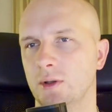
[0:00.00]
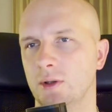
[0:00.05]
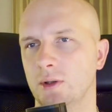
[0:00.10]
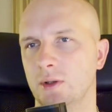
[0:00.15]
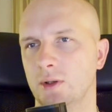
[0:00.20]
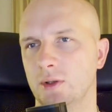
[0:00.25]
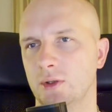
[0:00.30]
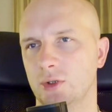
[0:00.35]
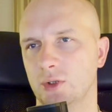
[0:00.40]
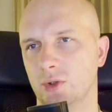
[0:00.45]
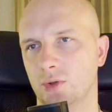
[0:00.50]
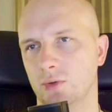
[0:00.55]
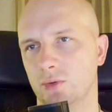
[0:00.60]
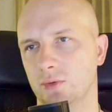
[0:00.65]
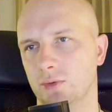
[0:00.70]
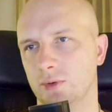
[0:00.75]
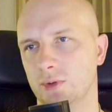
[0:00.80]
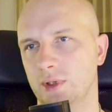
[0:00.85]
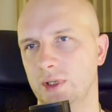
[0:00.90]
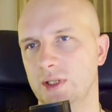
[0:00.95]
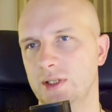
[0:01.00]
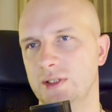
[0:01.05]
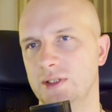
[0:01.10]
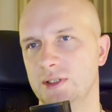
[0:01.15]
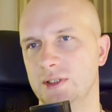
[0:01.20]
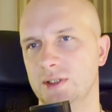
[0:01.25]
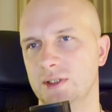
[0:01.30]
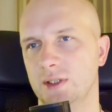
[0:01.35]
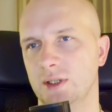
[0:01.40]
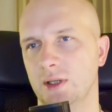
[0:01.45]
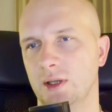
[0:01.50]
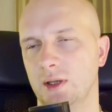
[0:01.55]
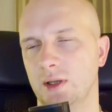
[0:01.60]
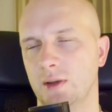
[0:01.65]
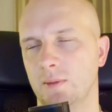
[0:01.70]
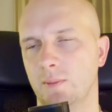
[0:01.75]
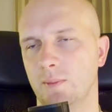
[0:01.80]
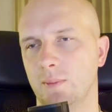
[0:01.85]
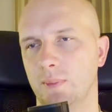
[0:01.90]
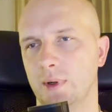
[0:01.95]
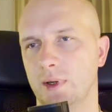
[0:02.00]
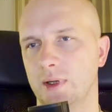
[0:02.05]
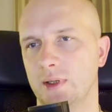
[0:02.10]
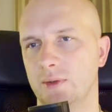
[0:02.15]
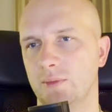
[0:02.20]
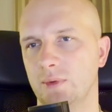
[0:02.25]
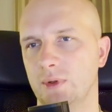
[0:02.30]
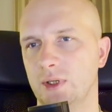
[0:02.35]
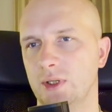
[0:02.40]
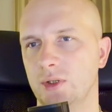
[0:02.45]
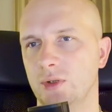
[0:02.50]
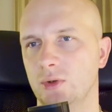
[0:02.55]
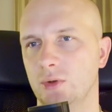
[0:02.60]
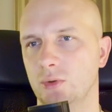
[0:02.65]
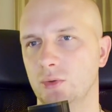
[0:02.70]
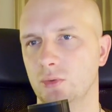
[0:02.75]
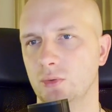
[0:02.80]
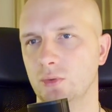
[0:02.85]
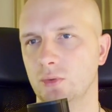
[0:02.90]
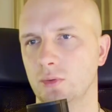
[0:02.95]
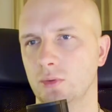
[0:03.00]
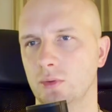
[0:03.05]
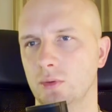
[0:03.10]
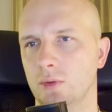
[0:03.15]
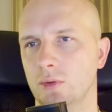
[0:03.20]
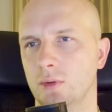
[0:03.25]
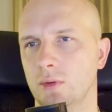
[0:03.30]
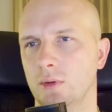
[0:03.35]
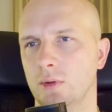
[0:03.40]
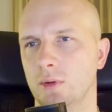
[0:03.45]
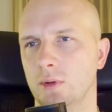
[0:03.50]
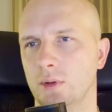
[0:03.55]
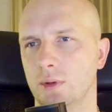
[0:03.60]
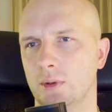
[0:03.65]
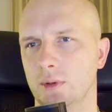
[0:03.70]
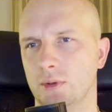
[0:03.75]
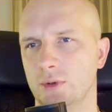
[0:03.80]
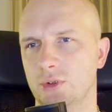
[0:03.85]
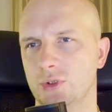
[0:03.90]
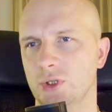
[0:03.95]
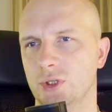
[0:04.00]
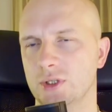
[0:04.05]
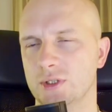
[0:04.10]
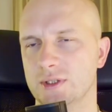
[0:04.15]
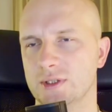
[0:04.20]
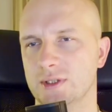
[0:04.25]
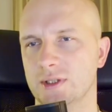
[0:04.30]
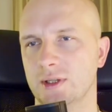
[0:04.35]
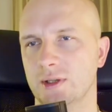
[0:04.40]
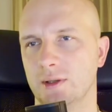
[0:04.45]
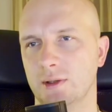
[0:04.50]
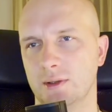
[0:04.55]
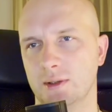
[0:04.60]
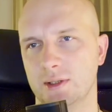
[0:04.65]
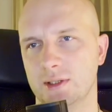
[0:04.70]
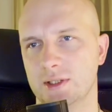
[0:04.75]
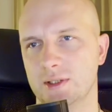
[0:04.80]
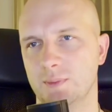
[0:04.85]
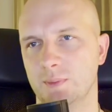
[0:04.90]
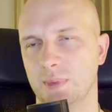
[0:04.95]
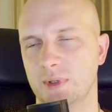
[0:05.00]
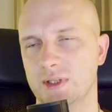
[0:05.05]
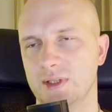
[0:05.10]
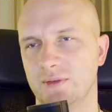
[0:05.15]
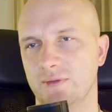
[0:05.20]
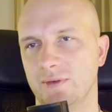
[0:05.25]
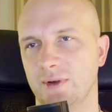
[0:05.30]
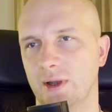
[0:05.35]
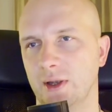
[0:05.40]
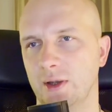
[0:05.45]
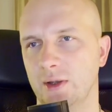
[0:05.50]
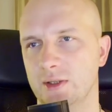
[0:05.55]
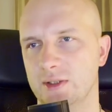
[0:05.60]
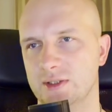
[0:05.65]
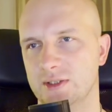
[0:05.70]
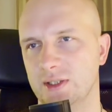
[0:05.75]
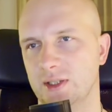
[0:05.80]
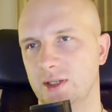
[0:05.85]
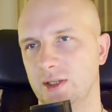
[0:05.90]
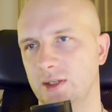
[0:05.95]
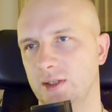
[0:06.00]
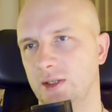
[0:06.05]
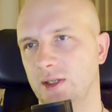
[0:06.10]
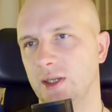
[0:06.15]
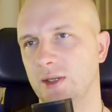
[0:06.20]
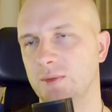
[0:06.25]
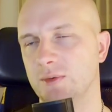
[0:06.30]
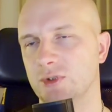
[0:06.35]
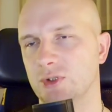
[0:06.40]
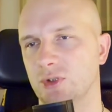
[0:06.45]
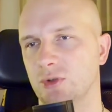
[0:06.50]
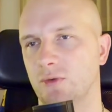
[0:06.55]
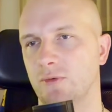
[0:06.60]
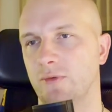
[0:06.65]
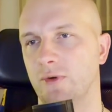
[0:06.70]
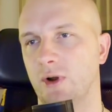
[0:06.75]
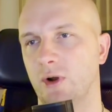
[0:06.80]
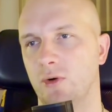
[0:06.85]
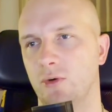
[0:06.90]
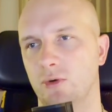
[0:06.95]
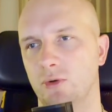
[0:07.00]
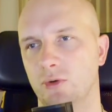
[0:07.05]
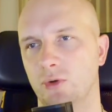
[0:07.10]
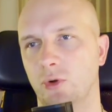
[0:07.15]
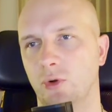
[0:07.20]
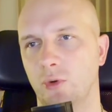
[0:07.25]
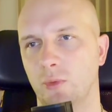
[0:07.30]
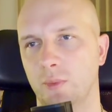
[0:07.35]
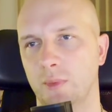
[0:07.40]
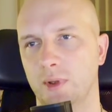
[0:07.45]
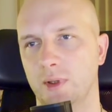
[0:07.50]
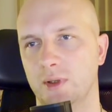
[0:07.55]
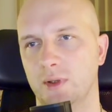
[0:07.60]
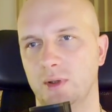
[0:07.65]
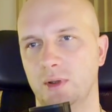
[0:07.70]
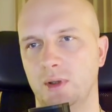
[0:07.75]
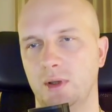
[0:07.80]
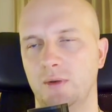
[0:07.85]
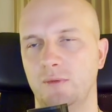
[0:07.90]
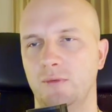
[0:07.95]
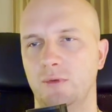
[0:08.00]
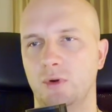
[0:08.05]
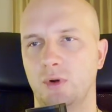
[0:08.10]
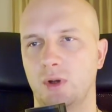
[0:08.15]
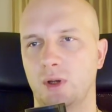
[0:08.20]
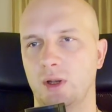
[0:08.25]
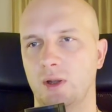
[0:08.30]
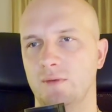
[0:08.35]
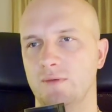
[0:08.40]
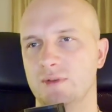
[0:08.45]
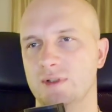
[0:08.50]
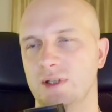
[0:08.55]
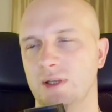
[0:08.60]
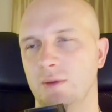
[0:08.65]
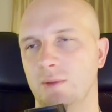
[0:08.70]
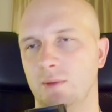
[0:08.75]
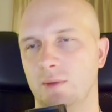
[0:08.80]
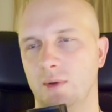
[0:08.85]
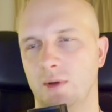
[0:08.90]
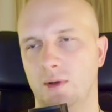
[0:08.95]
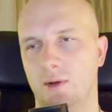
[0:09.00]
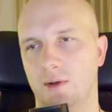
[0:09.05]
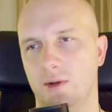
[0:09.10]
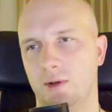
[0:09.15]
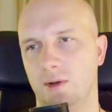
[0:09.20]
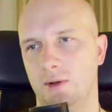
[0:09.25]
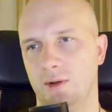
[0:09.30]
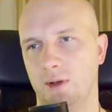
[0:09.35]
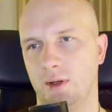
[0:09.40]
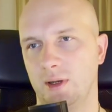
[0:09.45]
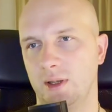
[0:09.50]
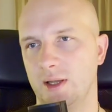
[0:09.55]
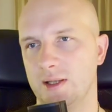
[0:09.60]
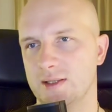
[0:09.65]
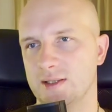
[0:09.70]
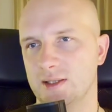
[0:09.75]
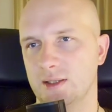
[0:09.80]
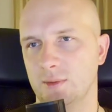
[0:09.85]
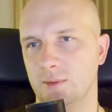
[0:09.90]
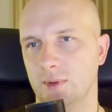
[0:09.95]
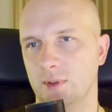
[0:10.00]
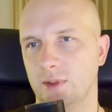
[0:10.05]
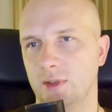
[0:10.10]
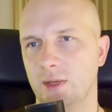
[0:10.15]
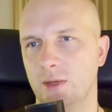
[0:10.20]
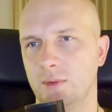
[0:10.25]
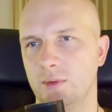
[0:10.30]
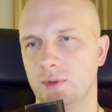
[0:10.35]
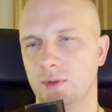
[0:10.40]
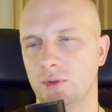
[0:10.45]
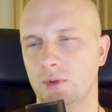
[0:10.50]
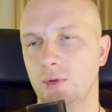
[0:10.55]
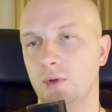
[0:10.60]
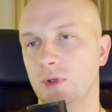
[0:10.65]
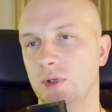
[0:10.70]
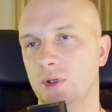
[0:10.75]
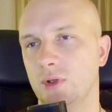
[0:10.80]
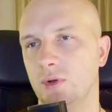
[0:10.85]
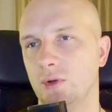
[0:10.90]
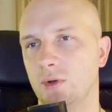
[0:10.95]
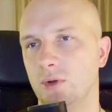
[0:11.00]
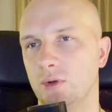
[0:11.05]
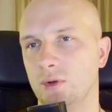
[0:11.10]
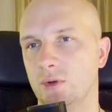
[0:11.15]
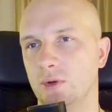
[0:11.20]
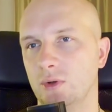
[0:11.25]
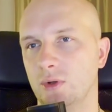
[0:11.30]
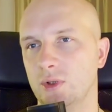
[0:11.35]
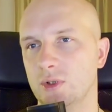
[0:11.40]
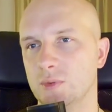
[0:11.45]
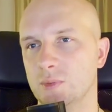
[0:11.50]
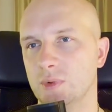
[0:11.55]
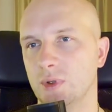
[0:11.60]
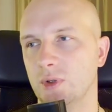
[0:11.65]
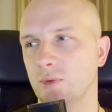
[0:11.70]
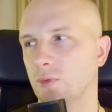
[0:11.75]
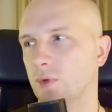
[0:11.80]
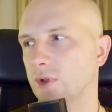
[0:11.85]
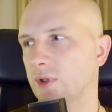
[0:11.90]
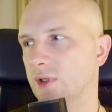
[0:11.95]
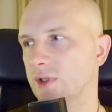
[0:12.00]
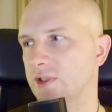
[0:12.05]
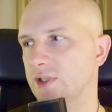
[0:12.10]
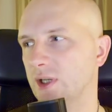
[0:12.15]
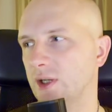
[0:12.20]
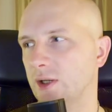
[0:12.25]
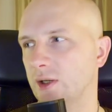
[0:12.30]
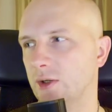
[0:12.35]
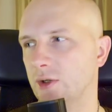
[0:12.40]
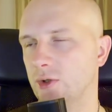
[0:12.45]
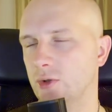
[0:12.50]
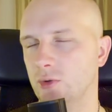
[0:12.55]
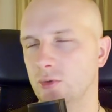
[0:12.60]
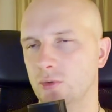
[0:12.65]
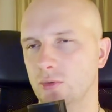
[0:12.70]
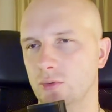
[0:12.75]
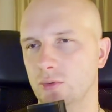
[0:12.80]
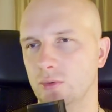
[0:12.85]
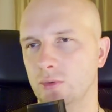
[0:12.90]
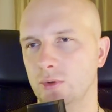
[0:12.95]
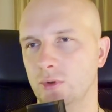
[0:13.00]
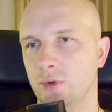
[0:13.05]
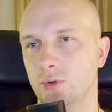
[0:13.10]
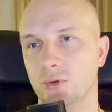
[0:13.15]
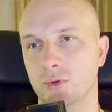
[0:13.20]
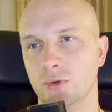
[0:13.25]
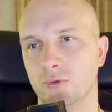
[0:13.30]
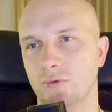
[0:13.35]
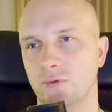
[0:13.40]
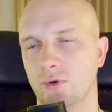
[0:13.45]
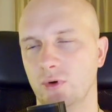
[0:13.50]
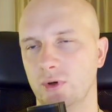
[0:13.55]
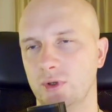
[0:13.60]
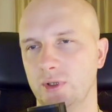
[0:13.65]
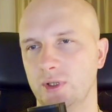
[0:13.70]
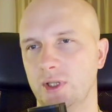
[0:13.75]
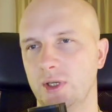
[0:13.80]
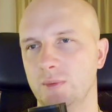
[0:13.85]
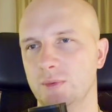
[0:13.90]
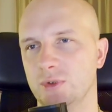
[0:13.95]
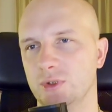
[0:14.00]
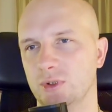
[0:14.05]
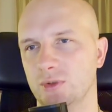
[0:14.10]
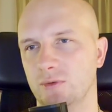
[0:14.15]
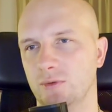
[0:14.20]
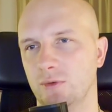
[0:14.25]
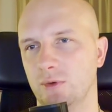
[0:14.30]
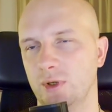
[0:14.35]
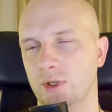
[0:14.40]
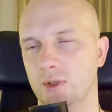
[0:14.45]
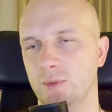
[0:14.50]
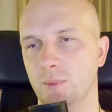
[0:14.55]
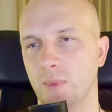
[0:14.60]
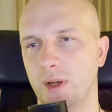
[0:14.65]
So this part we need to just specify the encryption of our document. If you have some custom encryption, you need to explain what exactly you use for encryption. In my